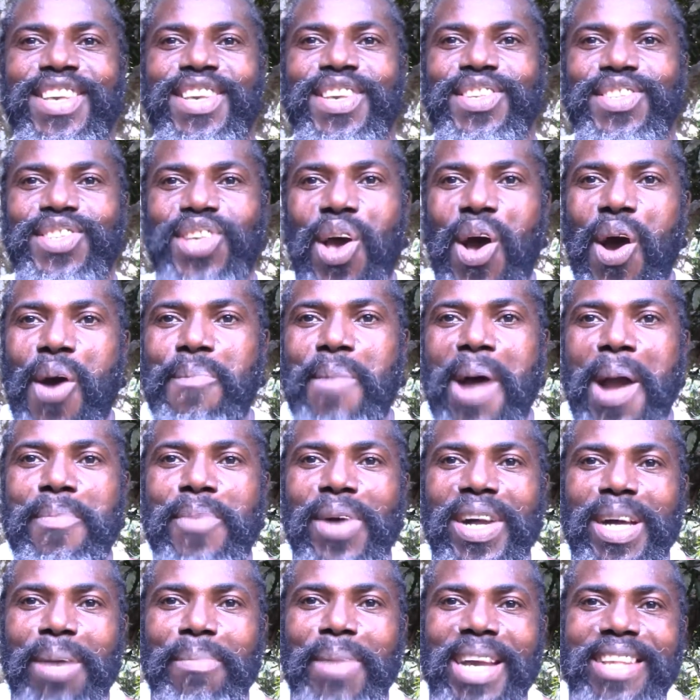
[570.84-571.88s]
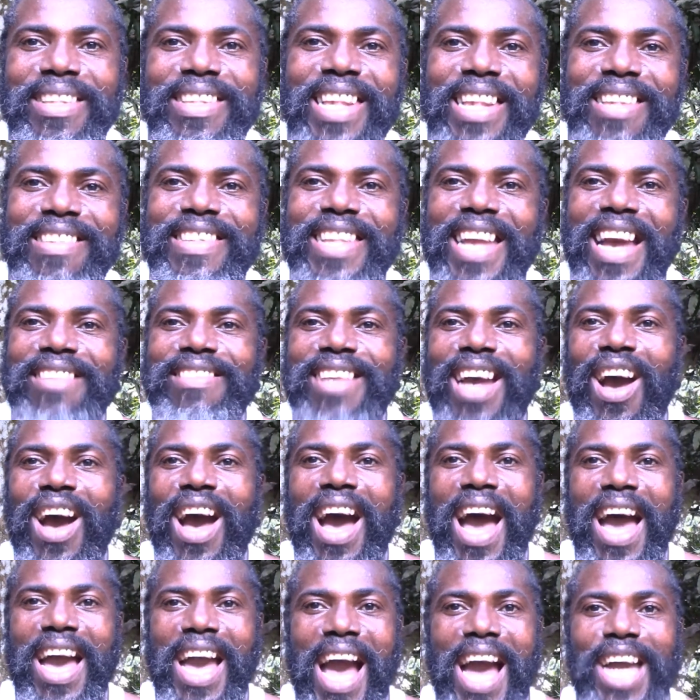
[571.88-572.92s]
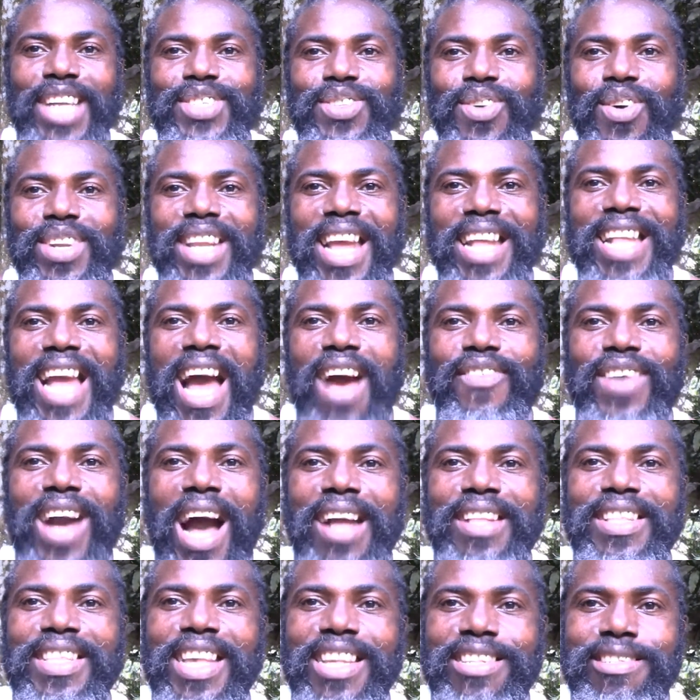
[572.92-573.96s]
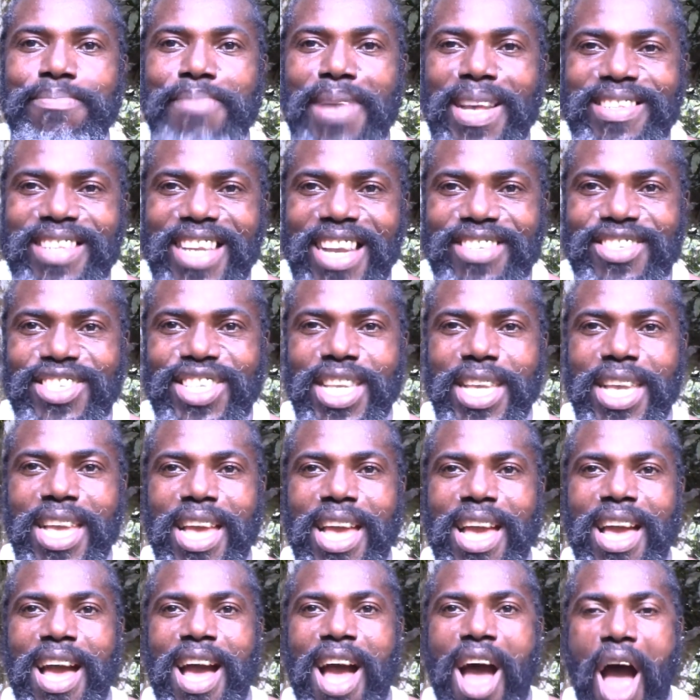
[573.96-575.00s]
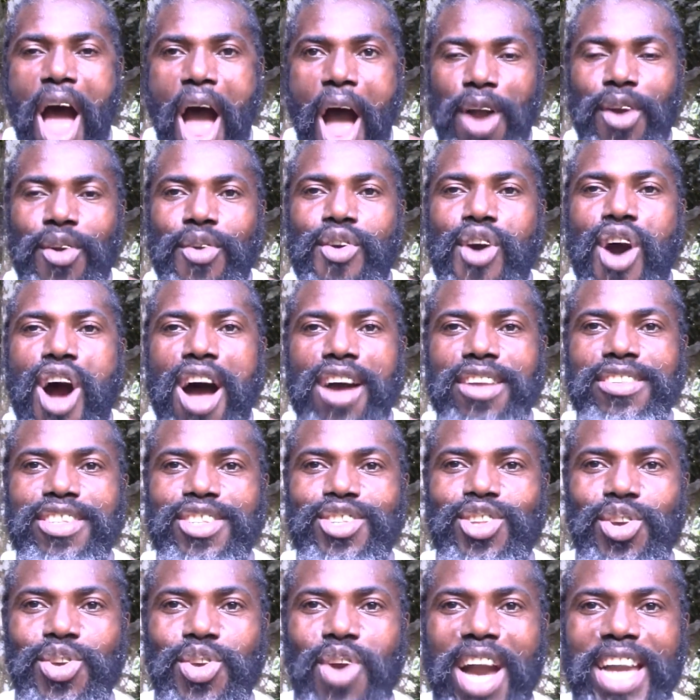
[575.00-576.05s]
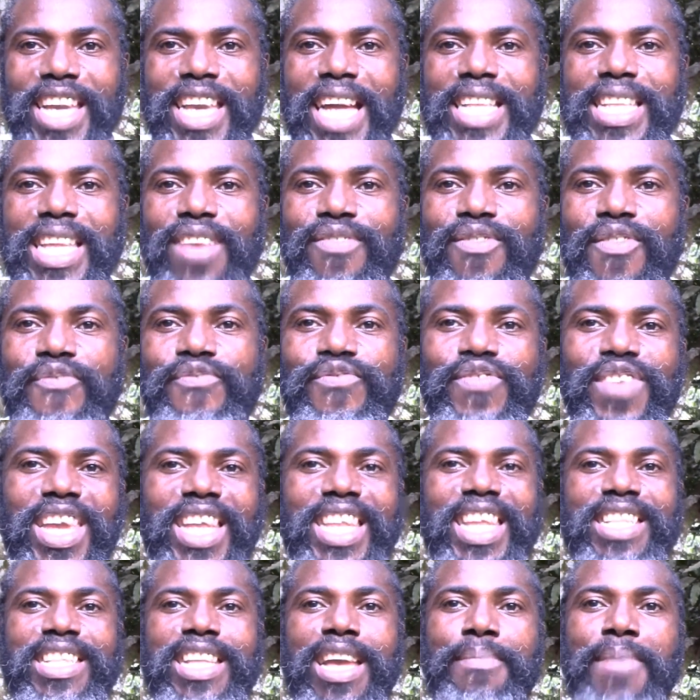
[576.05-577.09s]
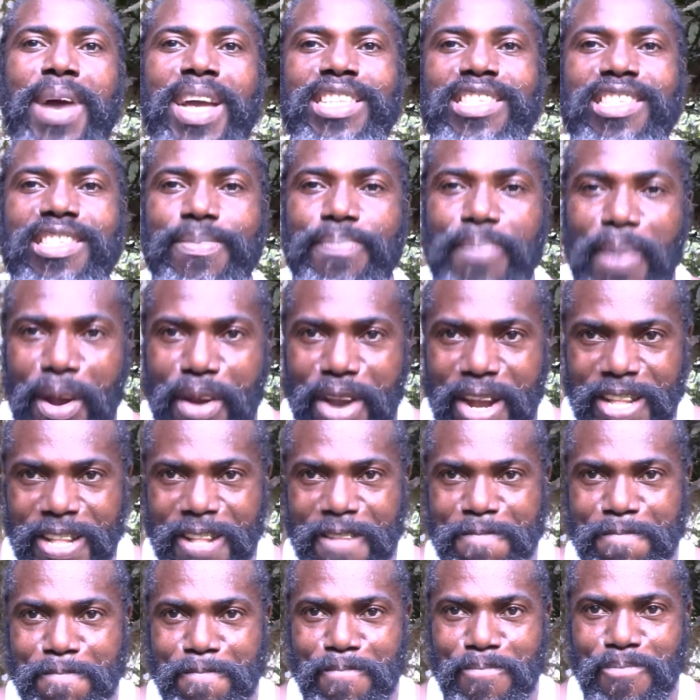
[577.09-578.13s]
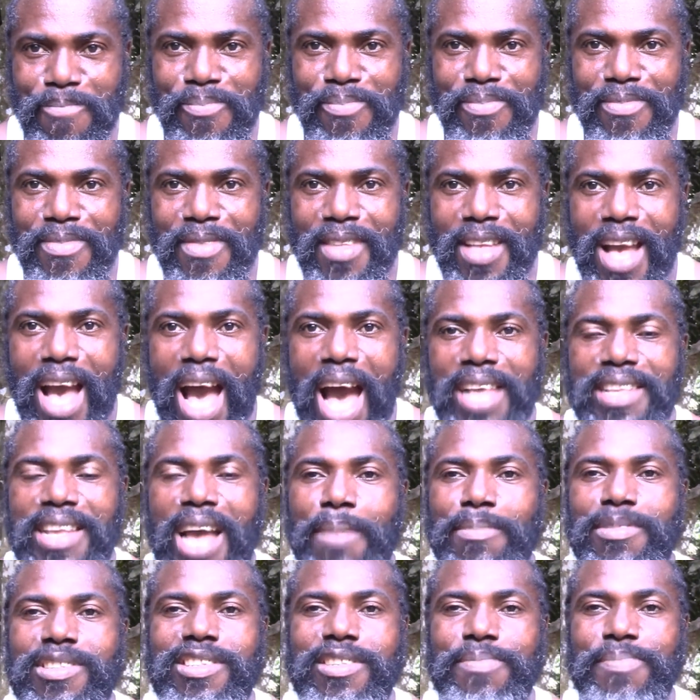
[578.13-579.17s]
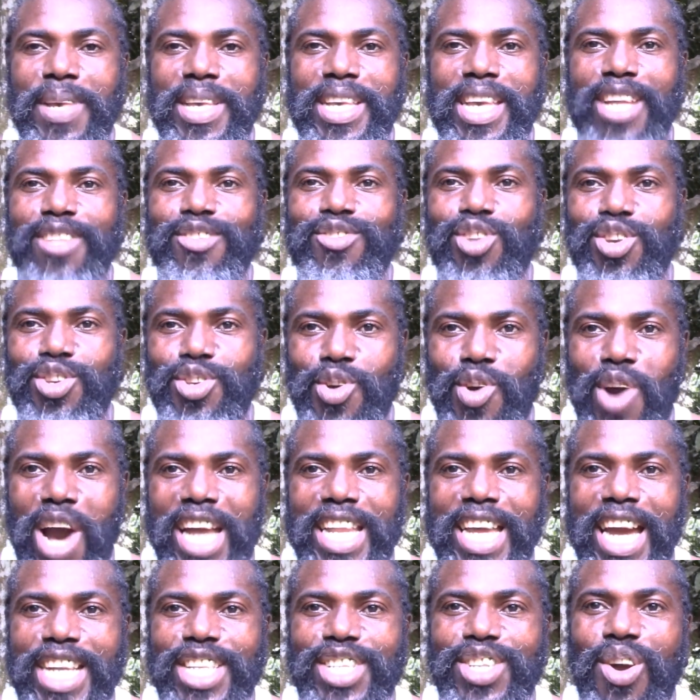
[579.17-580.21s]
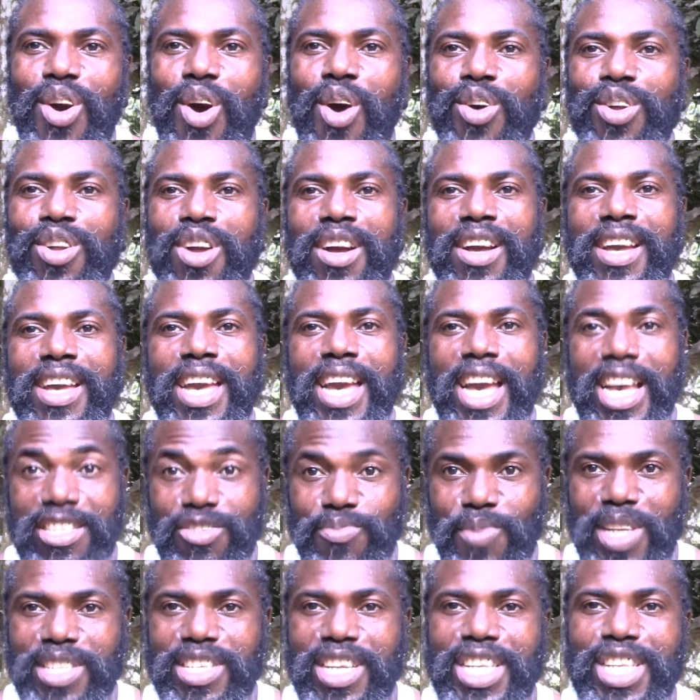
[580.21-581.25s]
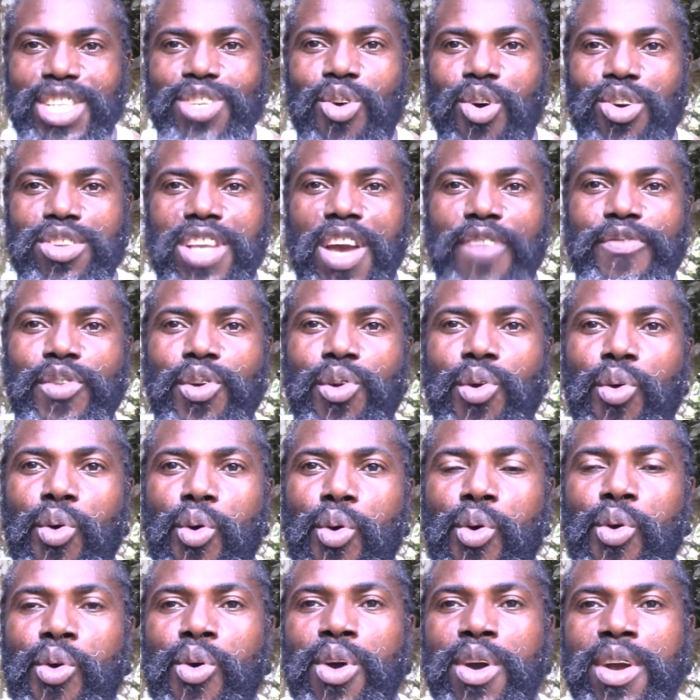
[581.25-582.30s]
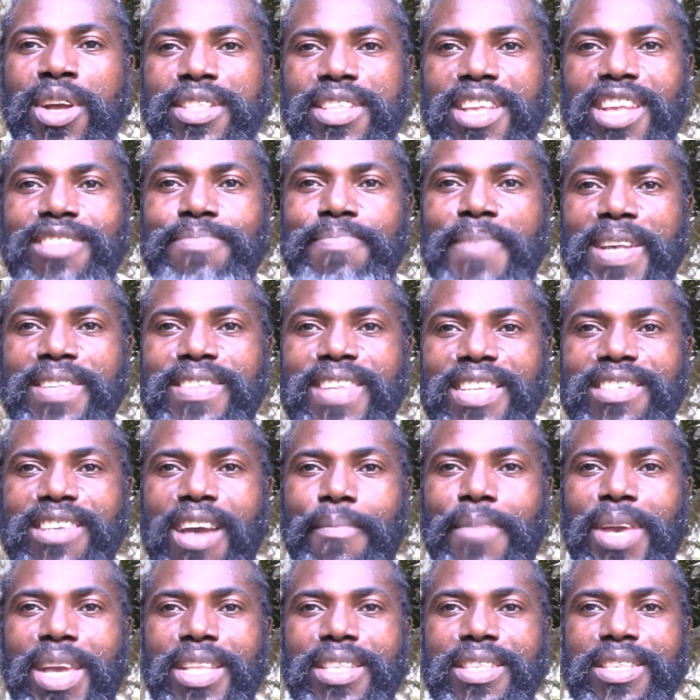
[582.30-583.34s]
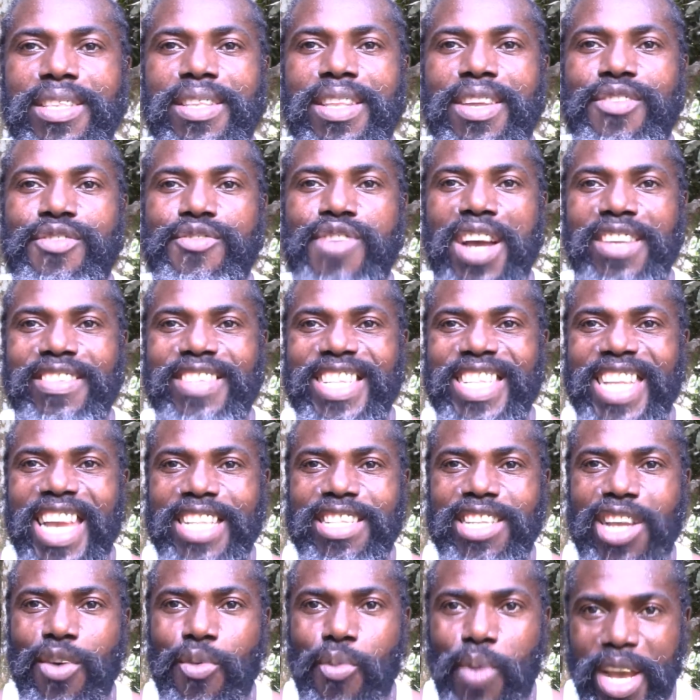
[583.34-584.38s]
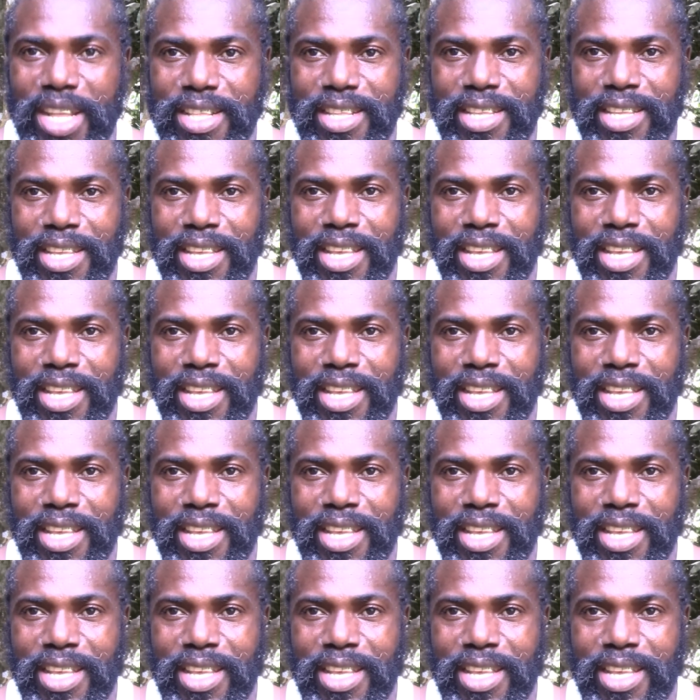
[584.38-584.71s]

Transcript: So my brother, my sisters, I, I know that I've gotten this message across to you. I can even feel it in my spirit as I'm speaking to you. And I know, especially those of you who this message have been resonating with,